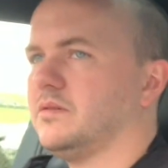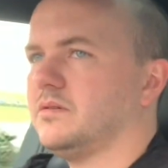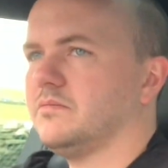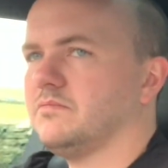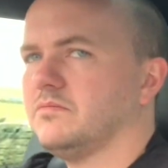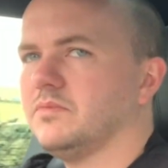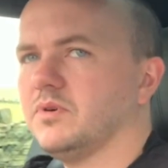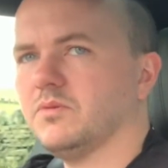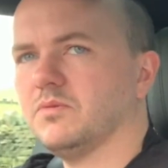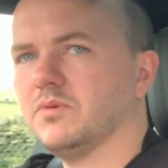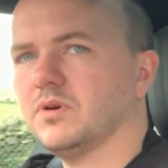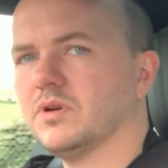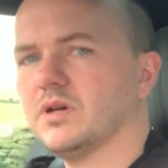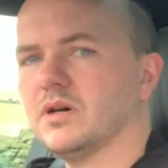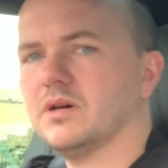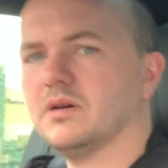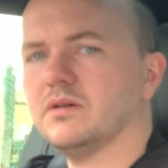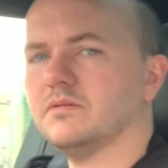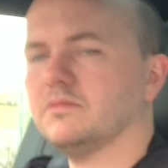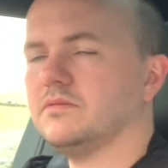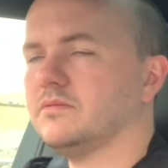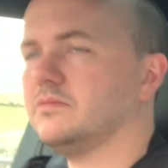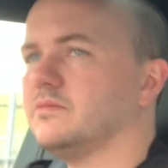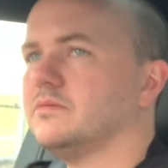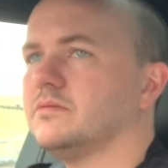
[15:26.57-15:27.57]
But we're not.
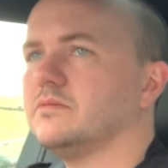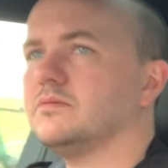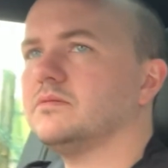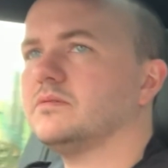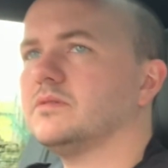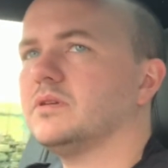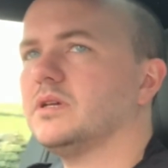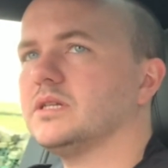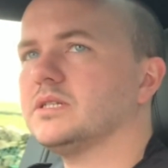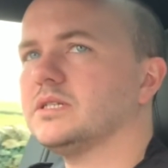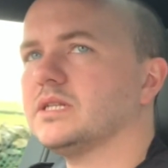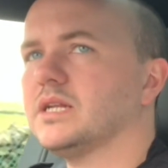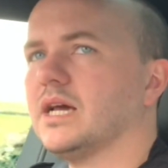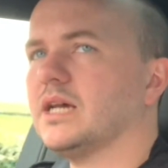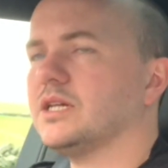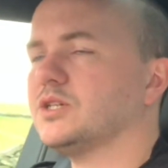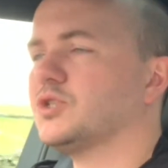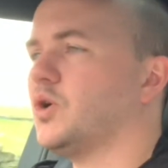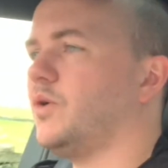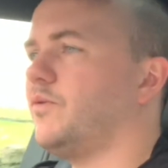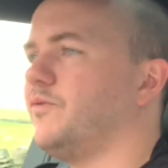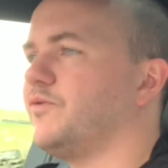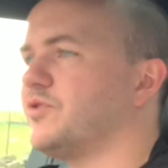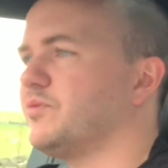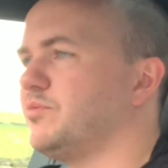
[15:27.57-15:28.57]
It's a nice,
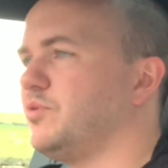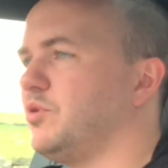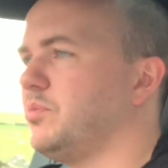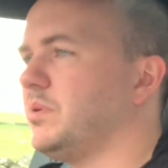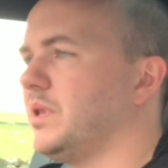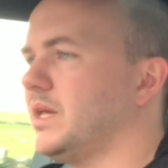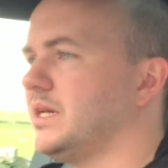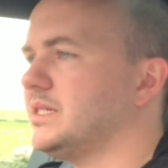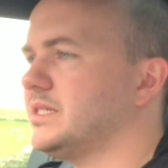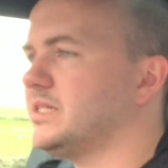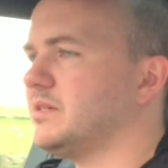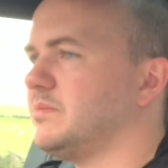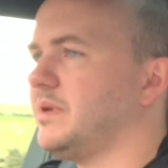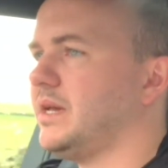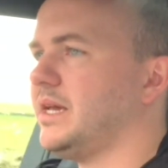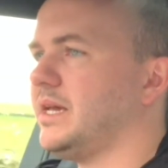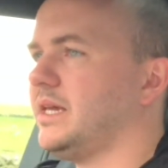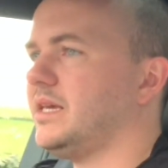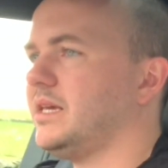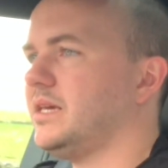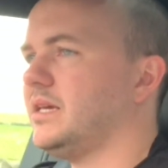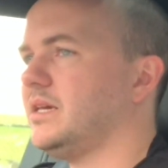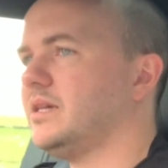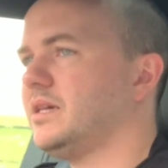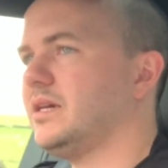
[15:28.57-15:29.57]
comfortable place to
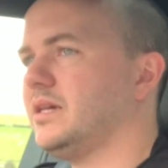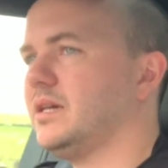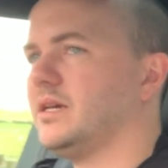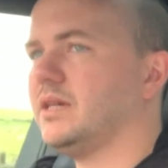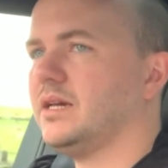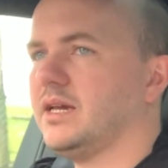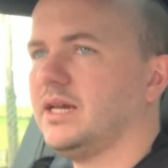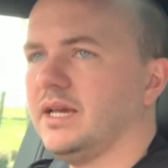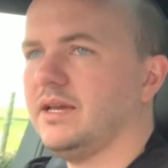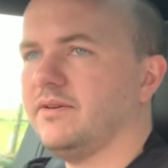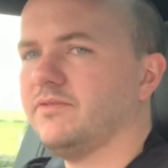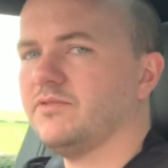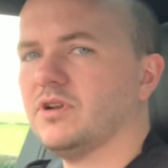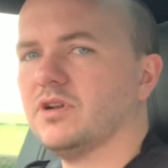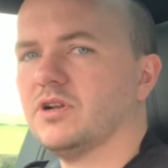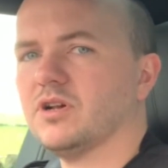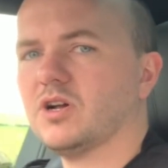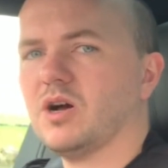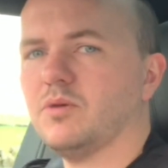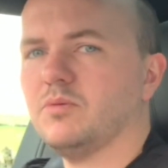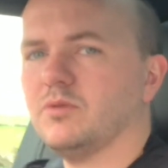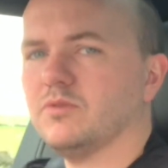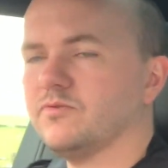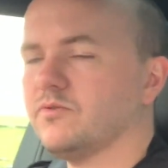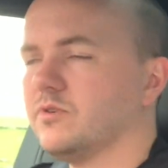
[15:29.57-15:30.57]
be, even on a
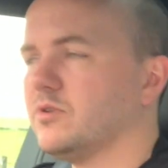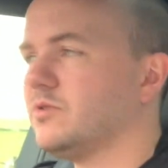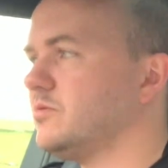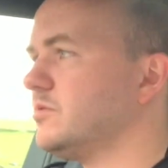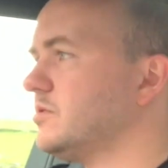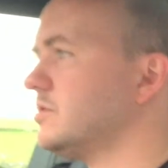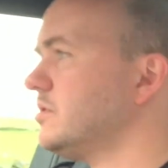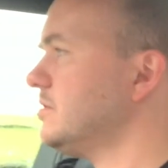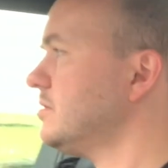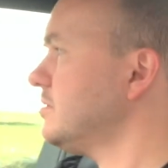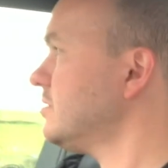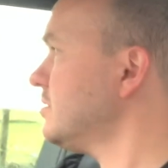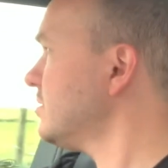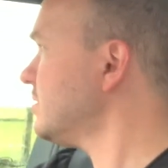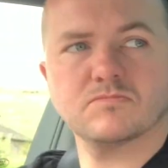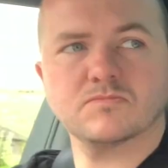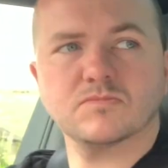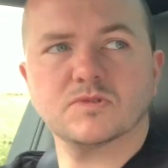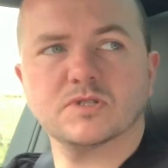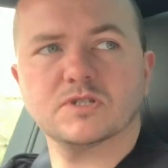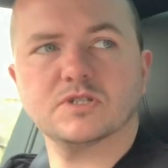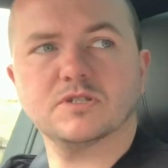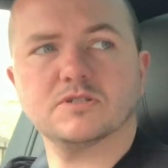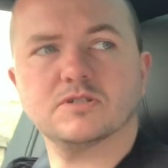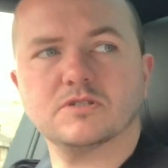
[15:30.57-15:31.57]
cobbled road.
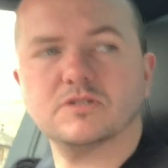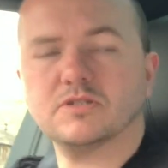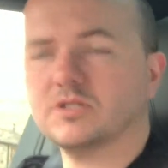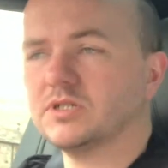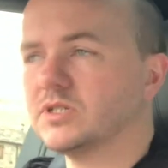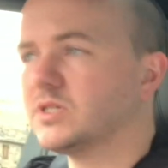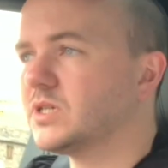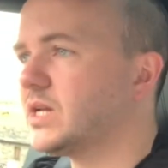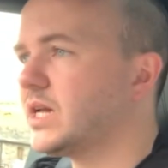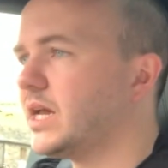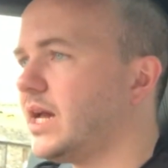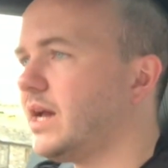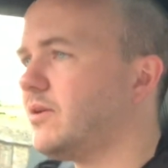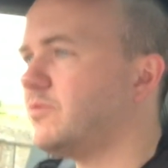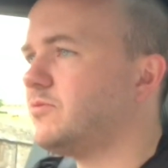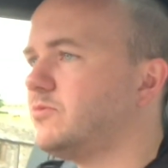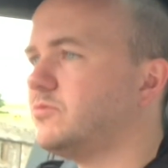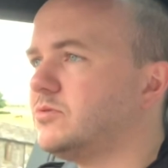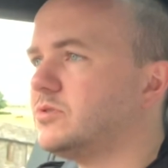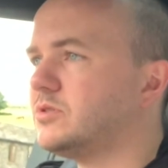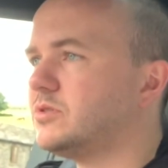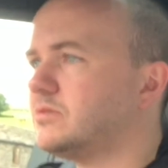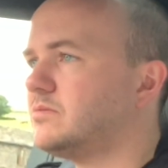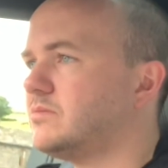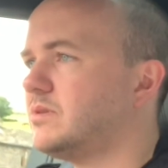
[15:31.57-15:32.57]
And just
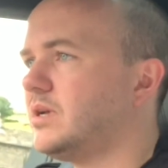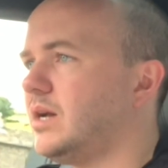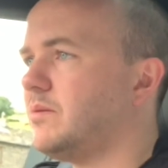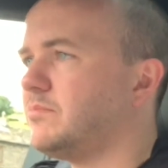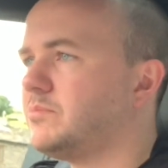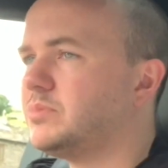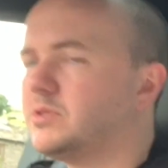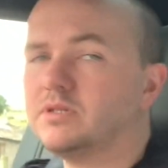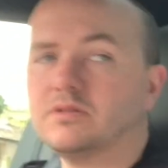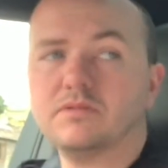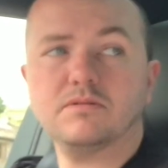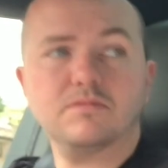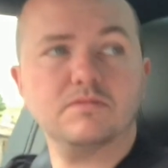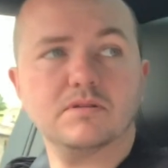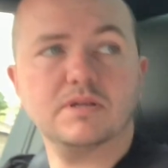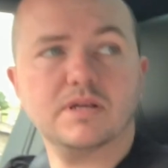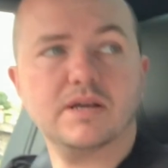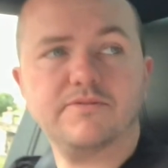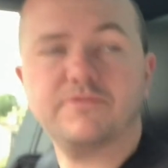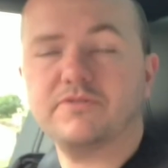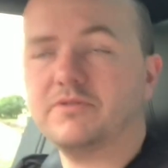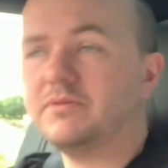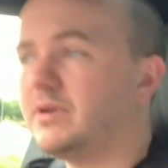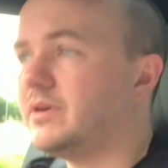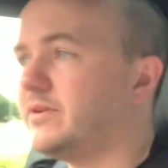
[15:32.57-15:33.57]
cows absolutely
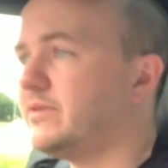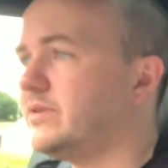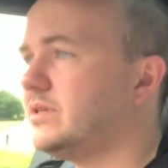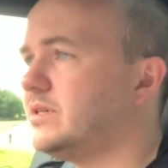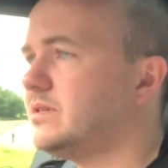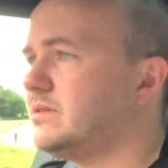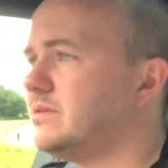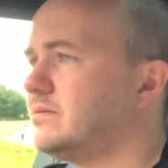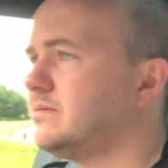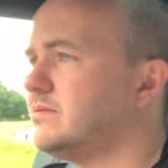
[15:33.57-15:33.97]
everywhere, really.